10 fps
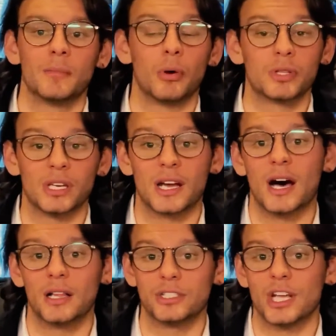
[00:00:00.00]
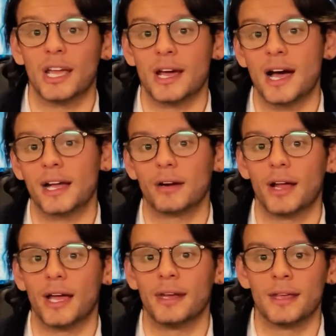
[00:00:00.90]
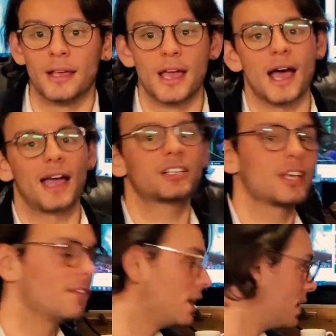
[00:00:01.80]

both in college and higher ed. I actually have